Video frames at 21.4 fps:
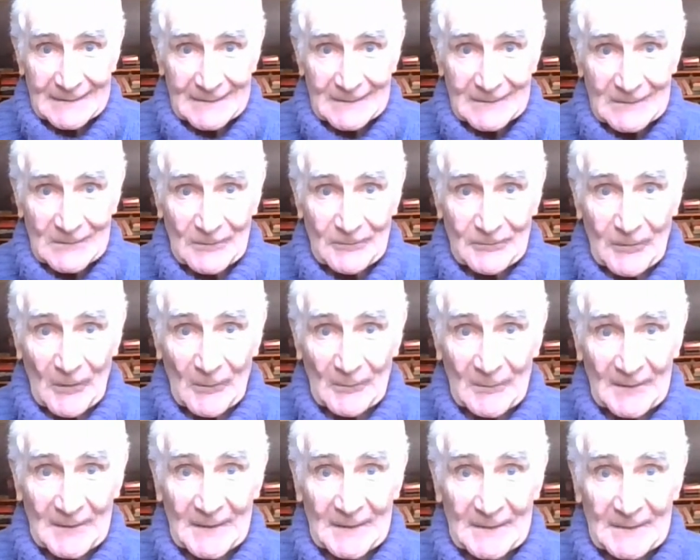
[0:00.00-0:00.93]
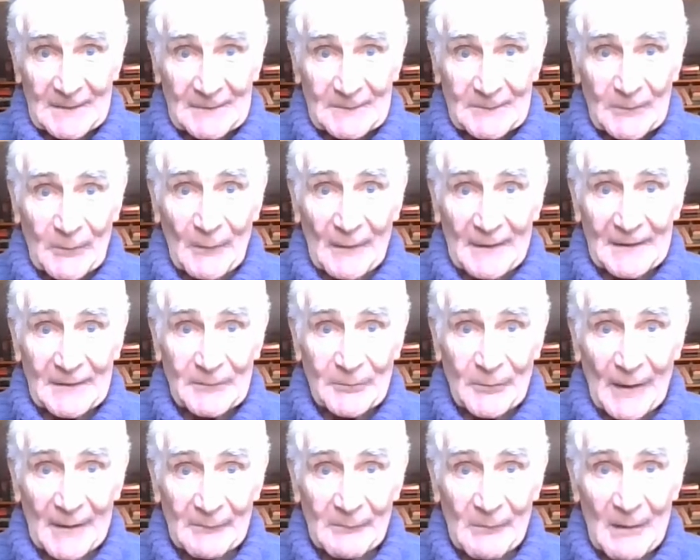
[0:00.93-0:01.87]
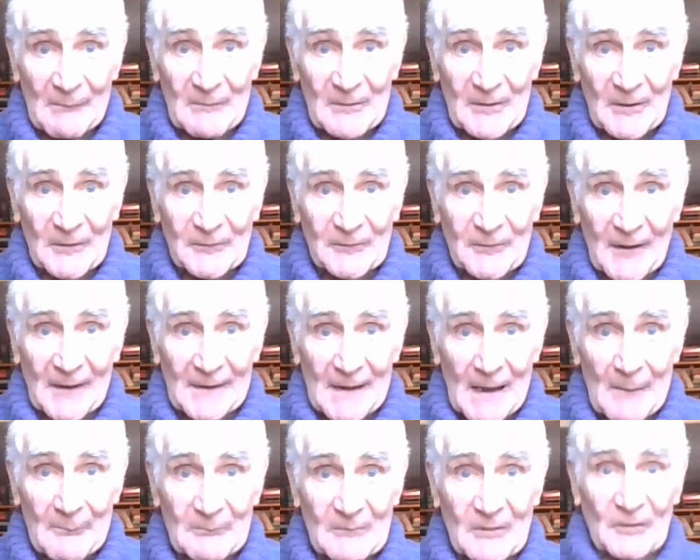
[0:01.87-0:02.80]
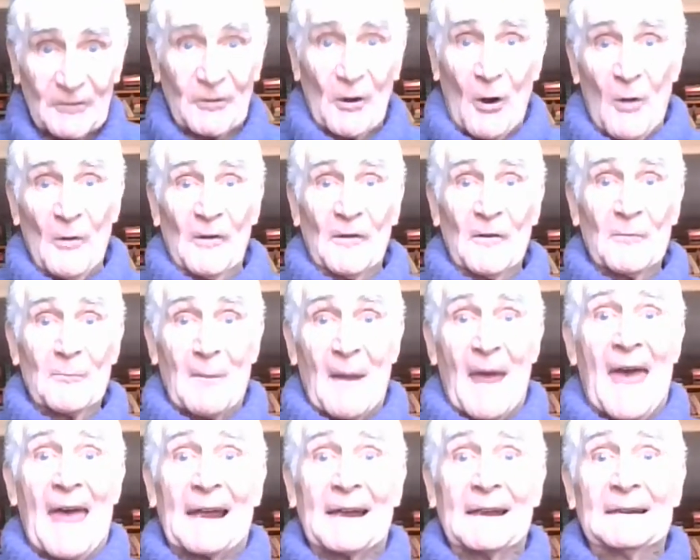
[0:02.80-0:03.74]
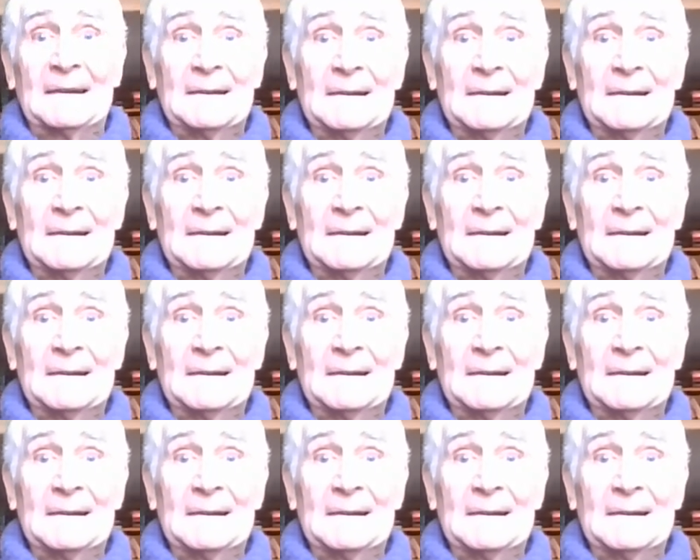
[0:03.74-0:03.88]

Go forward into 2021 with your chin up and your shoulders back.